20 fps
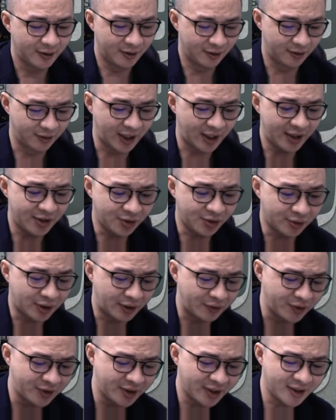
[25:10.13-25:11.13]
Okay, so I
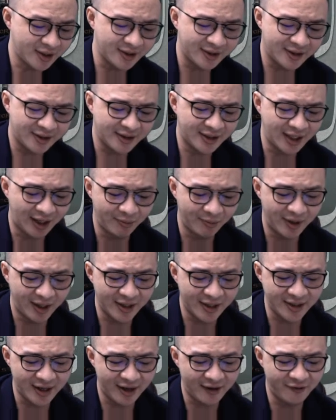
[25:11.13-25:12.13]
will just sub
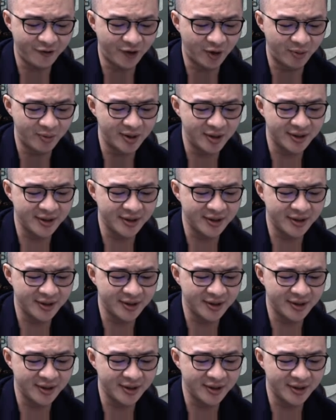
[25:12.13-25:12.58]
Sn formula.